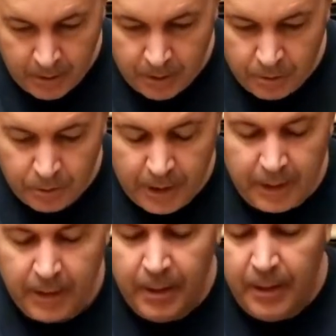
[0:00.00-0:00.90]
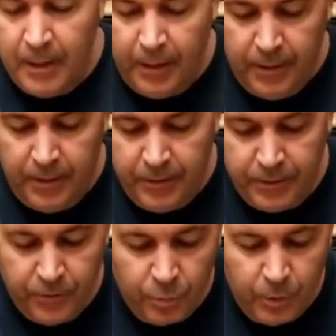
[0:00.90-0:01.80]
Okay. This
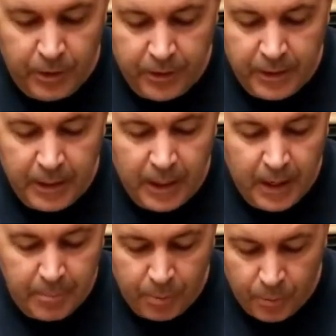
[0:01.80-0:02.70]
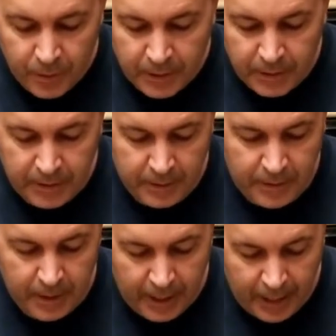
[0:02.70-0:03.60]
is with the highpoint
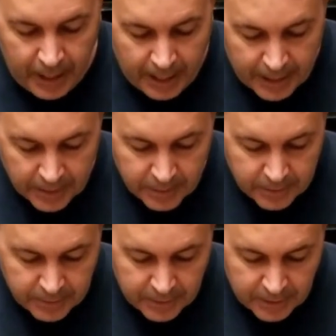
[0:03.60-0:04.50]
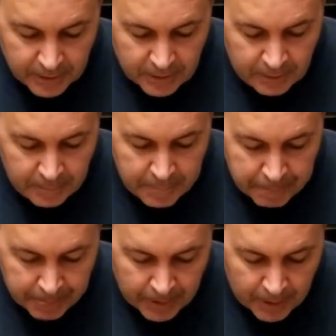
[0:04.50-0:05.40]
and the Sig.
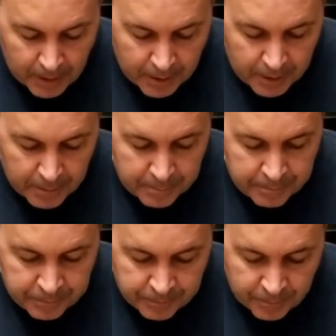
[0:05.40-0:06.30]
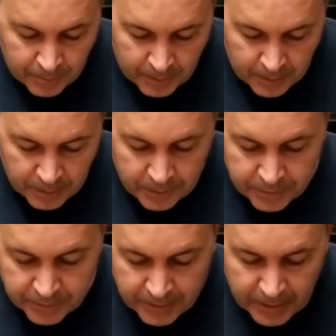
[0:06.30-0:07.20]
The
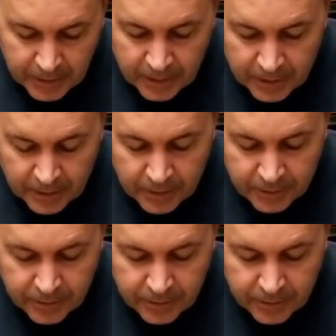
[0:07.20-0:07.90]
Sig does